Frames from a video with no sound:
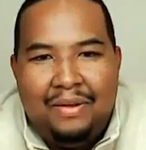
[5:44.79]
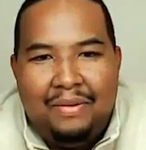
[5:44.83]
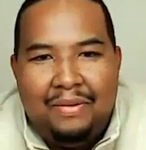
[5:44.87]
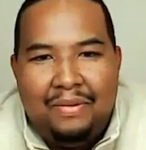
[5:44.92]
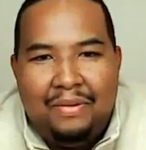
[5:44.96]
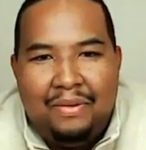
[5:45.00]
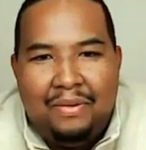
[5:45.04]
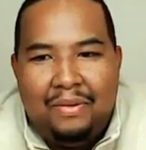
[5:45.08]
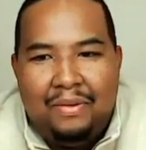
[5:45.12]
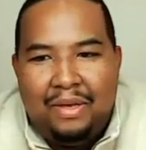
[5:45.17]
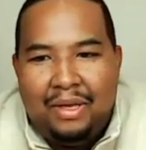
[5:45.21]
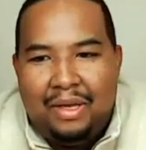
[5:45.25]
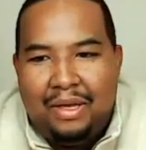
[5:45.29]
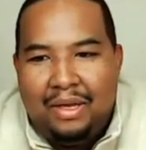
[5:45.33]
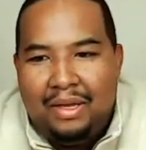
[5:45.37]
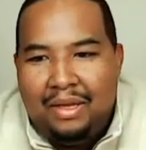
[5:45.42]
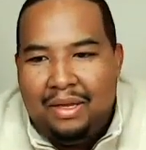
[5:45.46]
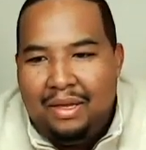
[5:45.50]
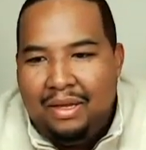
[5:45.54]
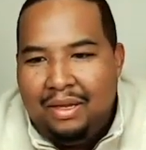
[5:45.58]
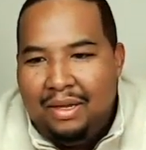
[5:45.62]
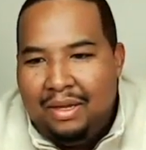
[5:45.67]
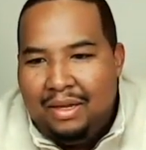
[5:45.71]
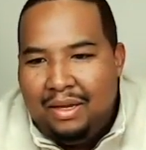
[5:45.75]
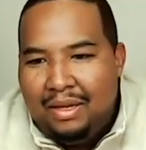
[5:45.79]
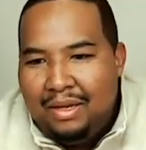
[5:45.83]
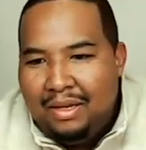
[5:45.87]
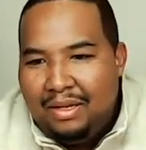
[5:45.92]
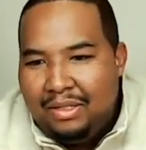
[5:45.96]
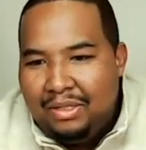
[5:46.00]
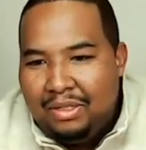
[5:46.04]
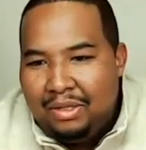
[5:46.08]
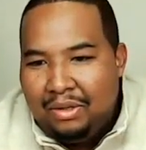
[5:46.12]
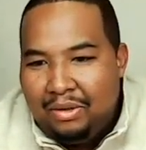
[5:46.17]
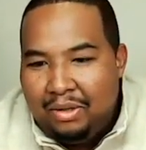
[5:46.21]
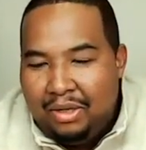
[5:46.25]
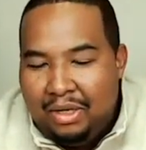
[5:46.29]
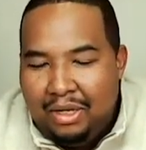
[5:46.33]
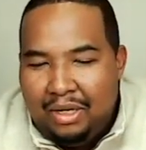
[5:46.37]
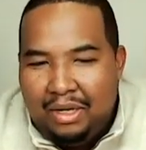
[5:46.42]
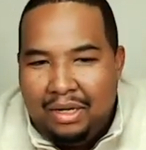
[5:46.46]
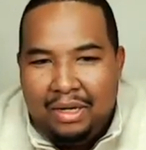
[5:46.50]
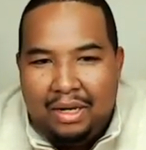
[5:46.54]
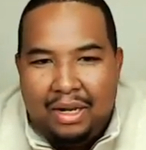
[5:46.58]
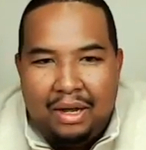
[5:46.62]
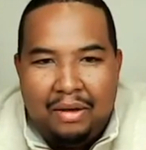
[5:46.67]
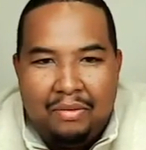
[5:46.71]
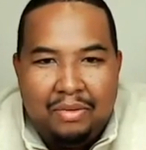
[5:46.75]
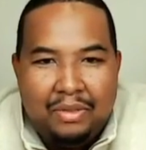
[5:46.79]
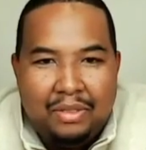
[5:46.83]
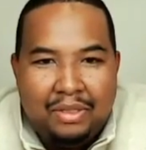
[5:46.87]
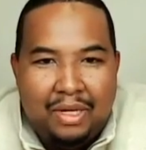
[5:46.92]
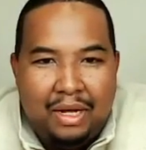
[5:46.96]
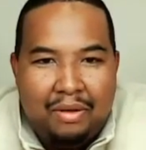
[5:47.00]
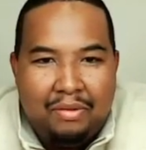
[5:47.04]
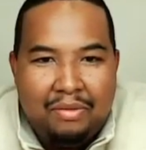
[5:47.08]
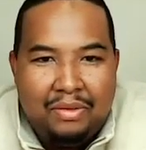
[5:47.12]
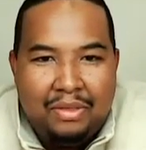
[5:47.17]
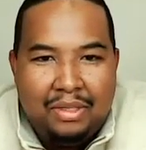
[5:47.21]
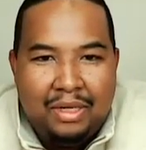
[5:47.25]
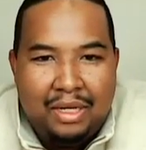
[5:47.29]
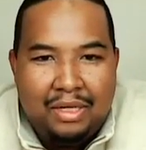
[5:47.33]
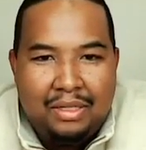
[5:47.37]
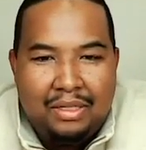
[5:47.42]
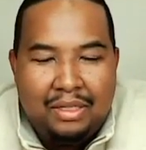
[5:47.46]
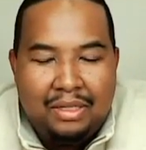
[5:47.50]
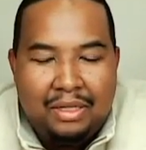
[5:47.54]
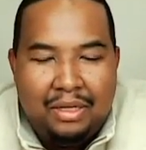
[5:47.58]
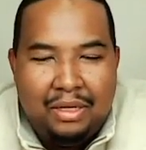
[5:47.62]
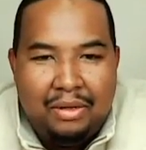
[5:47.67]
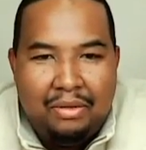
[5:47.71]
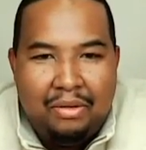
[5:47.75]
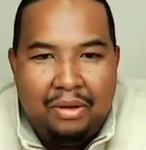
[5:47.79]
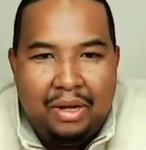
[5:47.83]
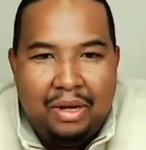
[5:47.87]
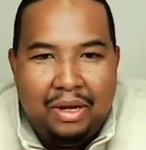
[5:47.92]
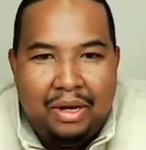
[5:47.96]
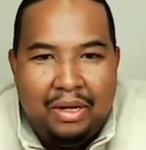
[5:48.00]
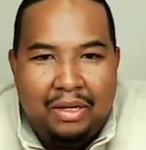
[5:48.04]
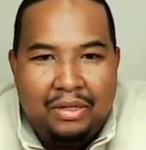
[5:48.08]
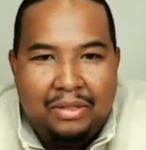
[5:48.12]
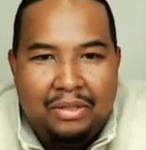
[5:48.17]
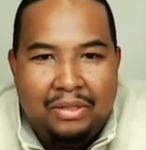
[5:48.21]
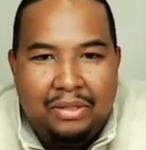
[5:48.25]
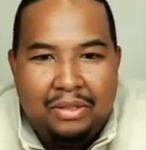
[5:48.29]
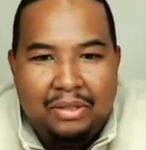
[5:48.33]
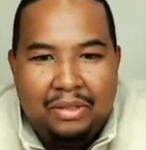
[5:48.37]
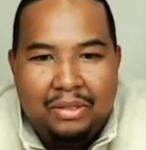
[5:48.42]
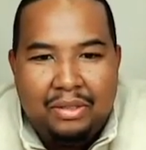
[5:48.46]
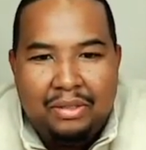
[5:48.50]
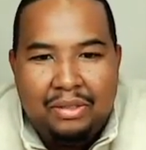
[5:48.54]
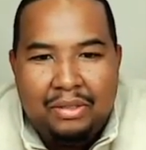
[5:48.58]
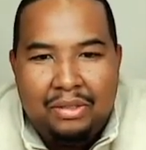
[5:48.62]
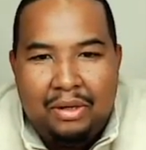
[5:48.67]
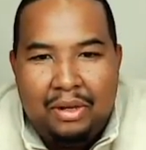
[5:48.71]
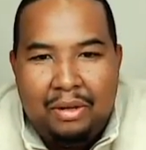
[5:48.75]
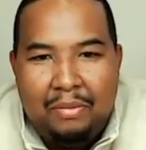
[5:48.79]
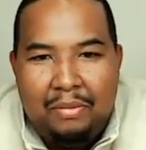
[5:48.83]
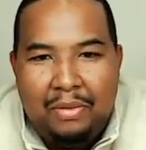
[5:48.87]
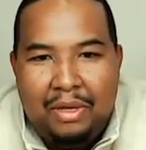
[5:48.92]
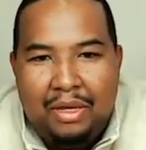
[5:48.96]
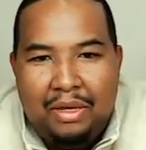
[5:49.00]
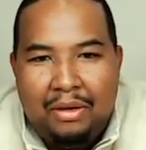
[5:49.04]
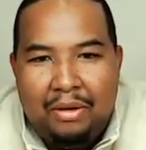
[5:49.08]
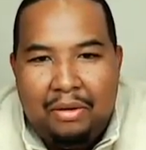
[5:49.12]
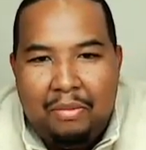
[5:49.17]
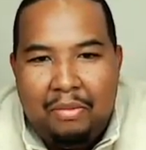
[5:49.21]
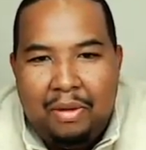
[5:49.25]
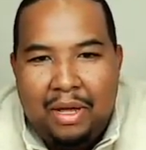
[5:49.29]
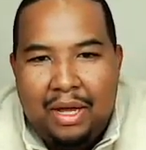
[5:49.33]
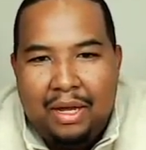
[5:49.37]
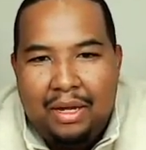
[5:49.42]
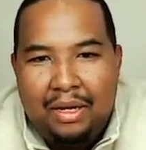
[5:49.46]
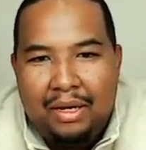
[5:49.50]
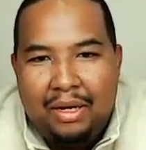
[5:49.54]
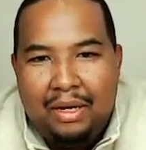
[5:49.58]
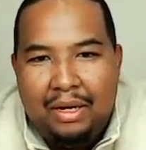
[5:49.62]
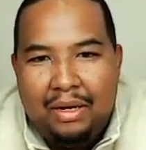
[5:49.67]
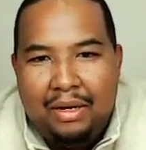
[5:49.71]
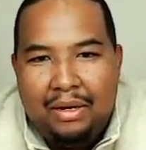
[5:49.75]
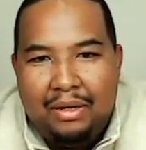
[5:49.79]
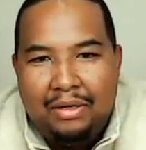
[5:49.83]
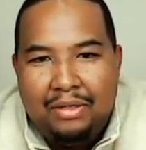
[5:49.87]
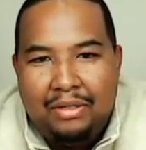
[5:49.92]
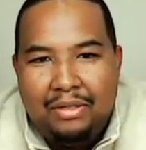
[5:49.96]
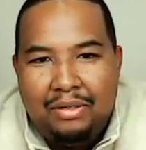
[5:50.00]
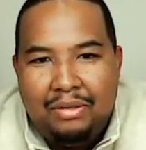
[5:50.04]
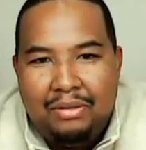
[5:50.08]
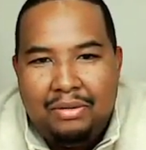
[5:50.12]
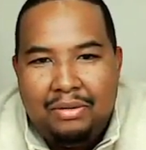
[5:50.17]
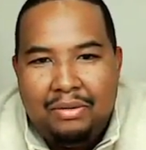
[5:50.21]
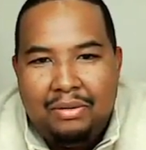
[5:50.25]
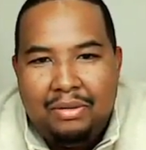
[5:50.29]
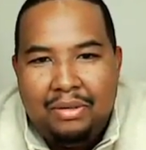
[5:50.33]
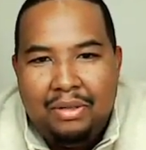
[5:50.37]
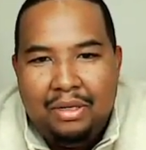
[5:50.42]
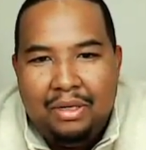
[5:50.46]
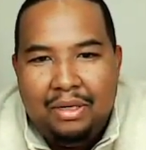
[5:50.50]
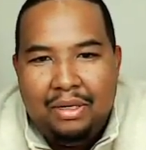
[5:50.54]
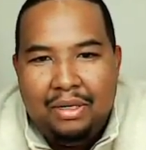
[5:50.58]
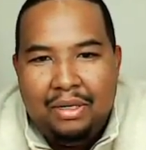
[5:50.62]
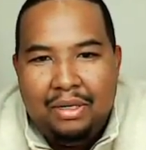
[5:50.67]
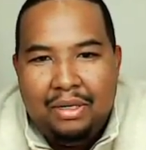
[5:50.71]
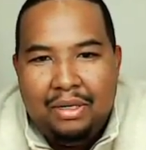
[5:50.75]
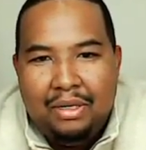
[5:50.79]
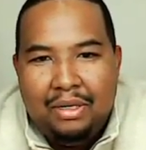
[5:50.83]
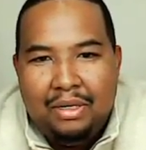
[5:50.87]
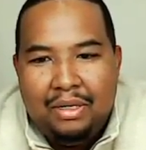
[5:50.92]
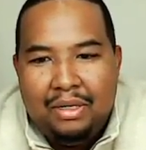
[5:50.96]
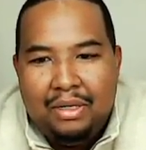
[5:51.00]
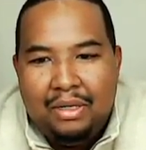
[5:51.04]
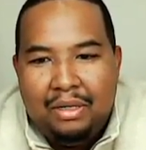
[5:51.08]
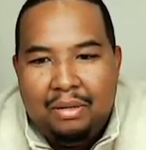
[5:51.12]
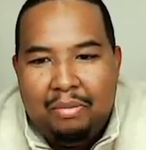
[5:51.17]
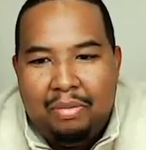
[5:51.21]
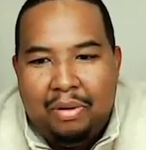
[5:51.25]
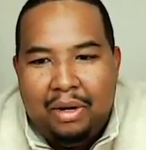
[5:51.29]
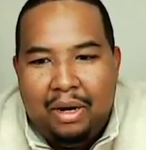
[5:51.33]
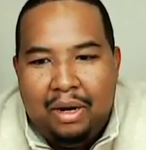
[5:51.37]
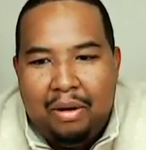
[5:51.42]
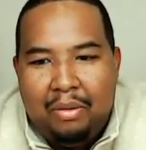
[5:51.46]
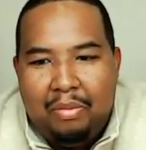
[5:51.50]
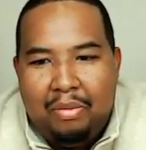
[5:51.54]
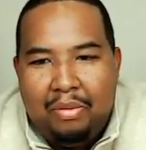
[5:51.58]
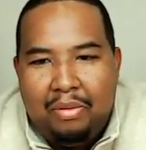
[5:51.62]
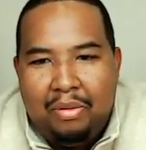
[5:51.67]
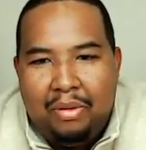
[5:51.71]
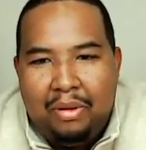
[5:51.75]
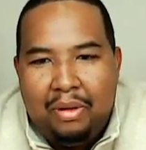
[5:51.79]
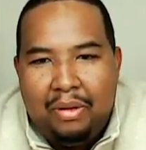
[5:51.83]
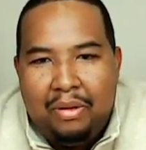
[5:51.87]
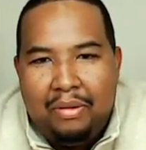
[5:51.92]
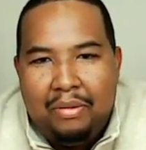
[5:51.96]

Okay, so good. That was actually a great answer. And so let me go back here to the PowerPoint.